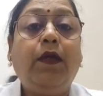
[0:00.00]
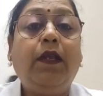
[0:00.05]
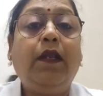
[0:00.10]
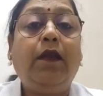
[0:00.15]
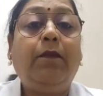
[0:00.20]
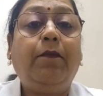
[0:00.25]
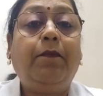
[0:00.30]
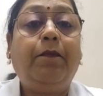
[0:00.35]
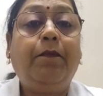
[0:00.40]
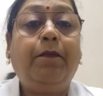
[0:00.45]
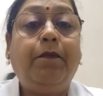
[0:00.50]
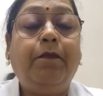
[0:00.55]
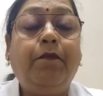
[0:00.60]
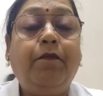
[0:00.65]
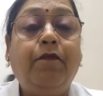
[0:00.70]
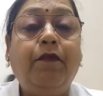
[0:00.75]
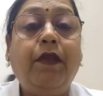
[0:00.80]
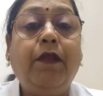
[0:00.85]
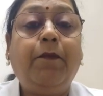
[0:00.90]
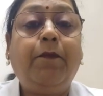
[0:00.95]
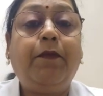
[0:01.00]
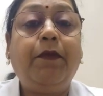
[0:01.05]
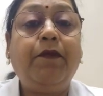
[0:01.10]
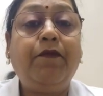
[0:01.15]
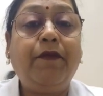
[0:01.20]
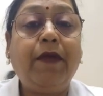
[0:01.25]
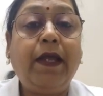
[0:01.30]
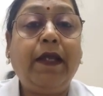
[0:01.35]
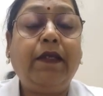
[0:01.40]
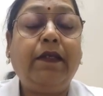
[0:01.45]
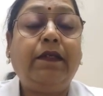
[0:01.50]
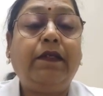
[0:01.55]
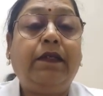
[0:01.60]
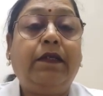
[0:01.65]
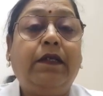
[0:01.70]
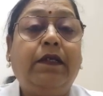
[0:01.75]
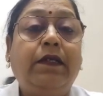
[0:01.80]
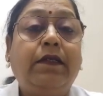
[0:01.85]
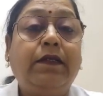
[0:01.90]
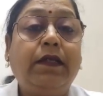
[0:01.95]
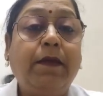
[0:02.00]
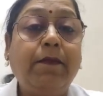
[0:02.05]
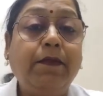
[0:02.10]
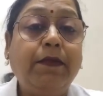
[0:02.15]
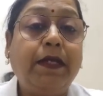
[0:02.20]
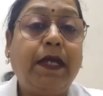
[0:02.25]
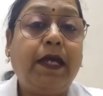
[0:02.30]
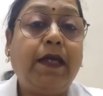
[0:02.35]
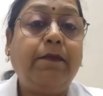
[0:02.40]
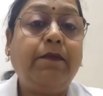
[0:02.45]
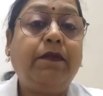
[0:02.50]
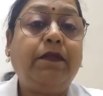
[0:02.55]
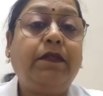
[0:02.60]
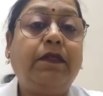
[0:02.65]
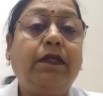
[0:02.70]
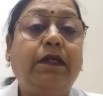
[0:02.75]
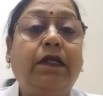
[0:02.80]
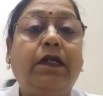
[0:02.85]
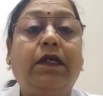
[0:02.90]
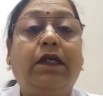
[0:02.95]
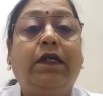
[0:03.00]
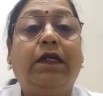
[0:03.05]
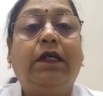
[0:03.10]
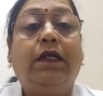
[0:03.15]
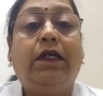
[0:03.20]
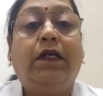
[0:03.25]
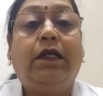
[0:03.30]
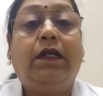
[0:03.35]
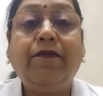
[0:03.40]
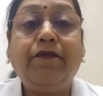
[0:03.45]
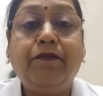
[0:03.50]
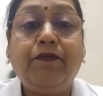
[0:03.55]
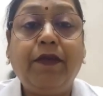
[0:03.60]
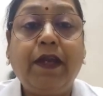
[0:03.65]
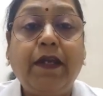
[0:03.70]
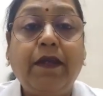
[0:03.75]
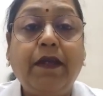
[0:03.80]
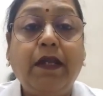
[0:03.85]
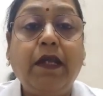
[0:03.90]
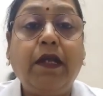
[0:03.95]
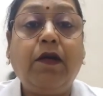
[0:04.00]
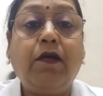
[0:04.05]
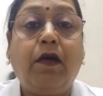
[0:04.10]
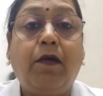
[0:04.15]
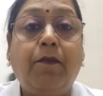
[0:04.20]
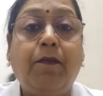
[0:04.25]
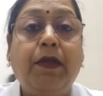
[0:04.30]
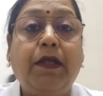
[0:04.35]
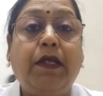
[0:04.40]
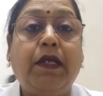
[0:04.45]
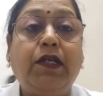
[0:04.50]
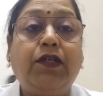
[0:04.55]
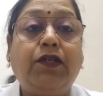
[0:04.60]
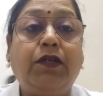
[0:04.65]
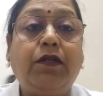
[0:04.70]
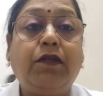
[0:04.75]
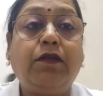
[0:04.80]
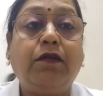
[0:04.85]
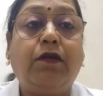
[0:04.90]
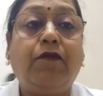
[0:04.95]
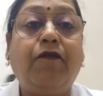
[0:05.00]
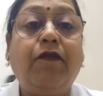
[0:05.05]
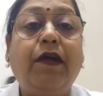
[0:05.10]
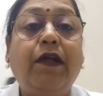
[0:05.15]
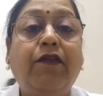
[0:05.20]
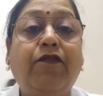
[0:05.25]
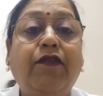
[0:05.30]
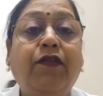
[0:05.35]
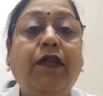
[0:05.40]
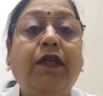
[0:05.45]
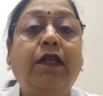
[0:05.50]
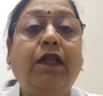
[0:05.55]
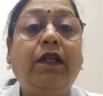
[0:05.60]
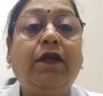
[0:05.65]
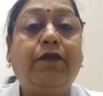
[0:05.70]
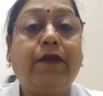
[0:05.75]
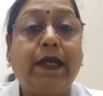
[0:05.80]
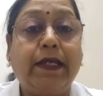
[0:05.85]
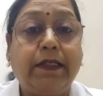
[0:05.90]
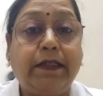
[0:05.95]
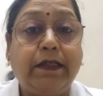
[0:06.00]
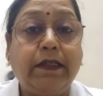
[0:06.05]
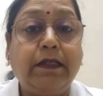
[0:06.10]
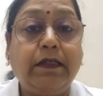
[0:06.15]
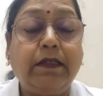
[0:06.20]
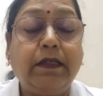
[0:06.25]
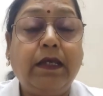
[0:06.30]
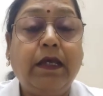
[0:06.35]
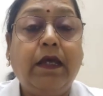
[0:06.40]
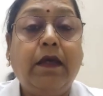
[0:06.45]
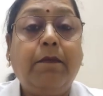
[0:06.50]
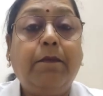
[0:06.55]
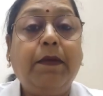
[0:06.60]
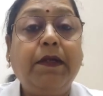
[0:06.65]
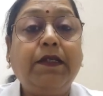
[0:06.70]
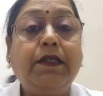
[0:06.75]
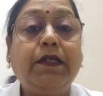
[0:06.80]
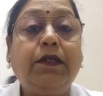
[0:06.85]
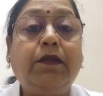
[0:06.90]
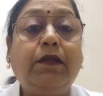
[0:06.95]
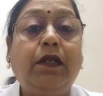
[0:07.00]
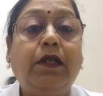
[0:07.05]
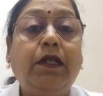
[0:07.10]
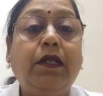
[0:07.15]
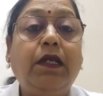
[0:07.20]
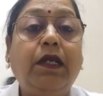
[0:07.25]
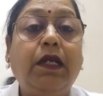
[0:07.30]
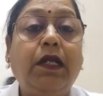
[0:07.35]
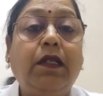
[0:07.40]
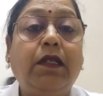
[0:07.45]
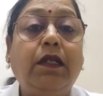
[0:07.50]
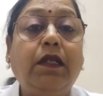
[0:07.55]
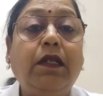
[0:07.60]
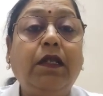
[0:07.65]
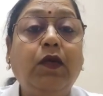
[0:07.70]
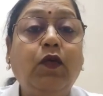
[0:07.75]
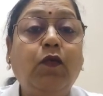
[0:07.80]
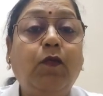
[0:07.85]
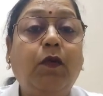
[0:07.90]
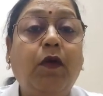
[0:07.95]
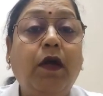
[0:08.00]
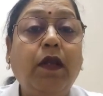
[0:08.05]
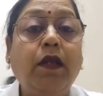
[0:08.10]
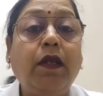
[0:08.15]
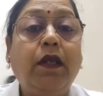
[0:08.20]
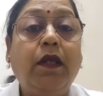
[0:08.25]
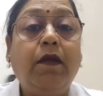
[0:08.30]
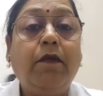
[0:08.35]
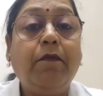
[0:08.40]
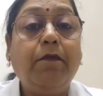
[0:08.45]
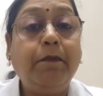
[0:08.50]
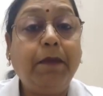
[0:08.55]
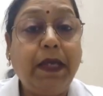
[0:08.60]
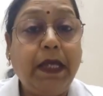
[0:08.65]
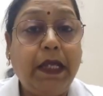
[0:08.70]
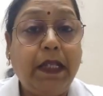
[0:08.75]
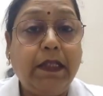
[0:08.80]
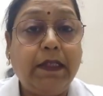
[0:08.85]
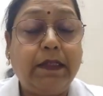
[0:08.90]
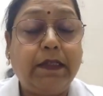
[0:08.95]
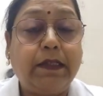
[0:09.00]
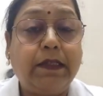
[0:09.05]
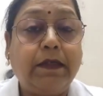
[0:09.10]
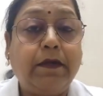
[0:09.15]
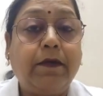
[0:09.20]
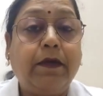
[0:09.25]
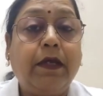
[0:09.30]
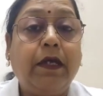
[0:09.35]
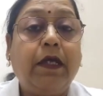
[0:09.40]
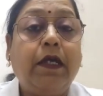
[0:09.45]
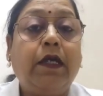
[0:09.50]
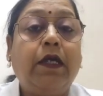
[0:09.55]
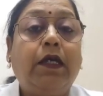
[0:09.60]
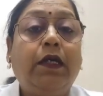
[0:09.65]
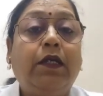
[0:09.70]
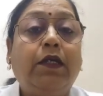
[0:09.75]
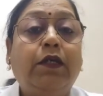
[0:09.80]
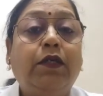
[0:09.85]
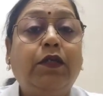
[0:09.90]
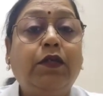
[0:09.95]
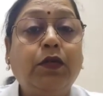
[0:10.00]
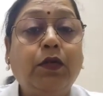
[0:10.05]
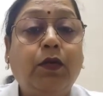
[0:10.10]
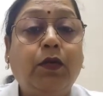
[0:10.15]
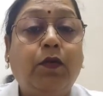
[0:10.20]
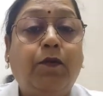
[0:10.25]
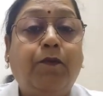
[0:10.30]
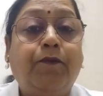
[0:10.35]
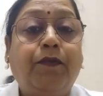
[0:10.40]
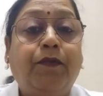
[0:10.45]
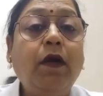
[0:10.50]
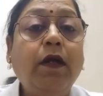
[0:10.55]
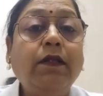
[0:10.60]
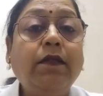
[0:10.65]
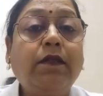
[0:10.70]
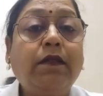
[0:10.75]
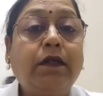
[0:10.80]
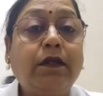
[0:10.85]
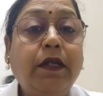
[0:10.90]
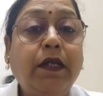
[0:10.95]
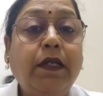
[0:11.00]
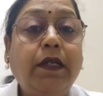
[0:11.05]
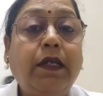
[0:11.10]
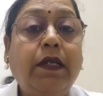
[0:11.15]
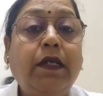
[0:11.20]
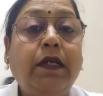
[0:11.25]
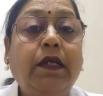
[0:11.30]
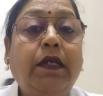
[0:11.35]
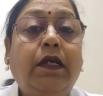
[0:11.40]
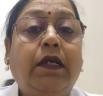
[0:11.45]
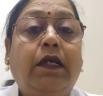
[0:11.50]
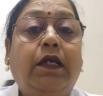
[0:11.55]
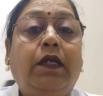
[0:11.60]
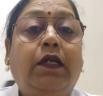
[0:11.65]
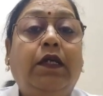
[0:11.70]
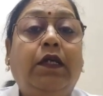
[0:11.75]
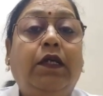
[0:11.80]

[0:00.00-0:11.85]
will prevent sometimes the life-threatening complications of adrenal crisis, particularly in the newborn males. So, newborn screening